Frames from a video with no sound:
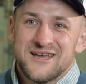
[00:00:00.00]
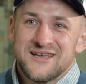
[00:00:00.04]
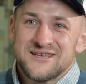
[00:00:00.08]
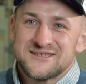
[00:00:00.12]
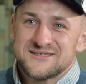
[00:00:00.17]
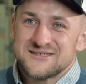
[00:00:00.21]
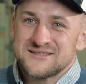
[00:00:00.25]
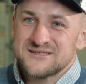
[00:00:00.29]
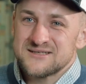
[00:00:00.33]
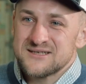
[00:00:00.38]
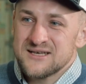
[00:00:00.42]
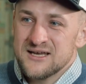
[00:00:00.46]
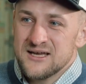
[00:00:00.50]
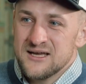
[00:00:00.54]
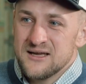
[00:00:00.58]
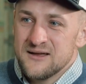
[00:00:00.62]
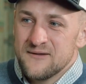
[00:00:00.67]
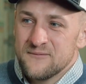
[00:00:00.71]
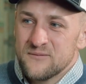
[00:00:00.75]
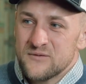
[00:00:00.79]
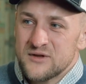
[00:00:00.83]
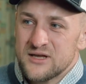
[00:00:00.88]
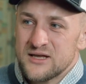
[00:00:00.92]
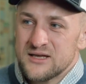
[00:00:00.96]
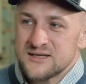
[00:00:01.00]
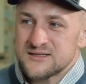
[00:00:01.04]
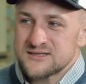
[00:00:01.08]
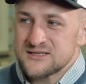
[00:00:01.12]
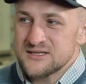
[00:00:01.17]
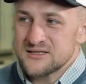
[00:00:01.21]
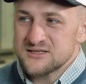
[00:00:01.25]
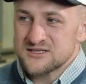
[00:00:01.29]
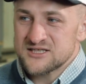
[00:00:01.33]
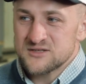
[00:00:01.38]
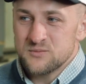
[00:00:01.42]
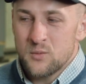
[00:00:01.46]
it's
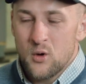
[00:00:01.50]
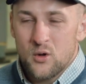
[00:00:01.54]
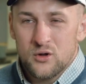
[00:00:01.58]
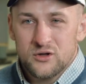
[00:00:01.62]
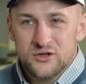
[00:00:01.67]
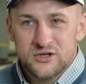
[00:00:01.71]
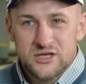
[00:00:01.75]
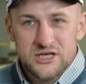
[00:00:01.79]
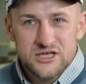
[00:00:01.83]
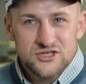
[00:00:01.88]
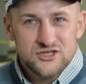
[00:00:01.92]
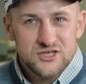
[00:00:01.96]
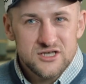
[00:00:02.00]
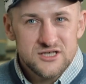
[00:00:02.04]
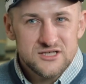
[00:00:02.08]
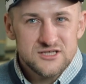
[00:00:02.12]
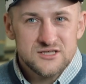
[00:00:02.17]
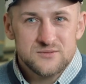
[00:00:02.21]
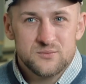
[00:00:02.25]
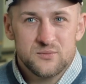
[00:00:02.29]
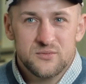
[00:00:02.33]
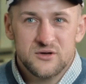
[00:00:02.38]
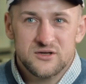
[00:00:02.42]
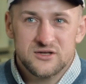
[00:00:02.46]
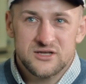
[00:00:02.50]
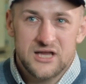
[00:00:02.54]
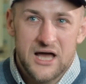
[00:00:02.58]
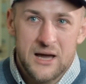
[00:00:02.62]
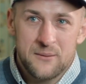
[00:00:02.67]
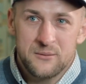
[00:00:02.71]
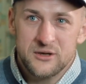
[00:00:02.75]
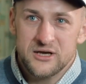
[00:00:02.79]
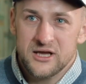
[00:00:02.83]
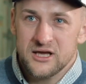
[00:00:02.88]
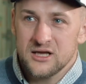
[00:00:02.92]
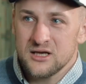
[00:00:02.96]
it's small niches
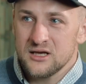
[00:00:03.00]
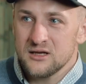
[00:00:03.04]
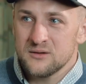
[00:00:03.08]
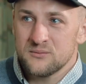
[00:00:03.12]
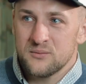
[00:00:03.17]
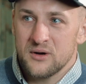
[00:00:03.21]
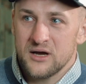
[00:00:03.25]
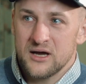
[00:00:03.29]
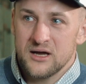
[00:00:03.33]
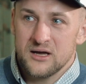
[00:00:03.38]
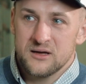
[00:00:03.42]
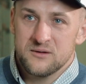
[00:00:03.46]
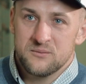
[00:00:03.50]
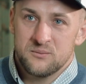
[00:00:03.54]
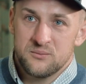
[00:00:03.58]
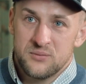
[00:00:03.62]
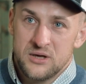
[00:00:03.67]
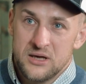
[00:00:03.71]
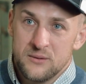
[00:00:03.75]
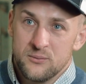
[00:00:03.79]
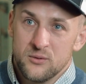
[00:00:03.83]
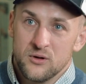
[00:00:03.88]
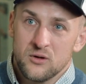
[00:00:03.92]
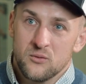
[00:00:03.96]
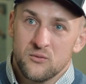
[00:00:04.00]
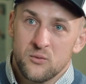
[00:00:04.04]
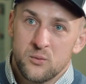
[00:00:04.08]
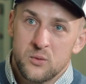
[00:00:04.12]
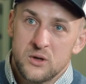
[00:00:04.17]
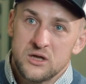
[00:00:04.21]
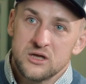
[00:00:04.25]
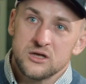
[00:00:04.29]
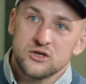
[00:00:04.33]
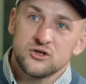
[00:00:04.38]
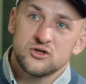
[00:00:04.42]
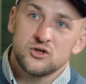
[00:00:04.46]
dominated by people
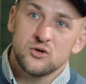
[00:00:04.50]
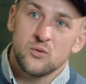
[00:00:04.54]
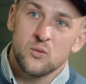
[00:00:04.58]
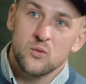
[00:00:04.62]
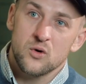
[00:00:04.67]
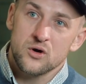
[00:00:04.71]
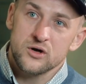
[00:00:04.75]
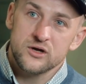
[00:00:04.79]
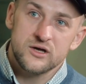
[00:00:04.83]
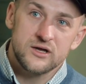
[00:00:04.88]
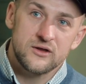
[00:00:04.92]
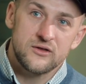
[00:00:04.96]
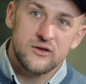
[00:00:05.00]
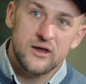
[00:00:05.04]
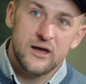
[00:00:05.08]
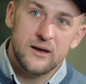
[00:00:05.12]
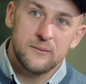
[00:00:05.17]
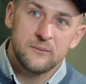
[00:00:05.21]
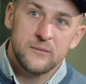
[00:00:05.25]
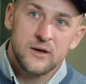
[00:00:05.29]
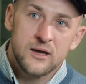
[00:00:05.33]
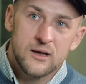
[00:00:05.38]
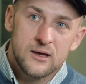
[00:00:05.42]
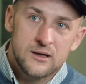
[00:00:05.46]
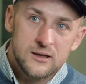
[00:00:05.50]
willing to work in them.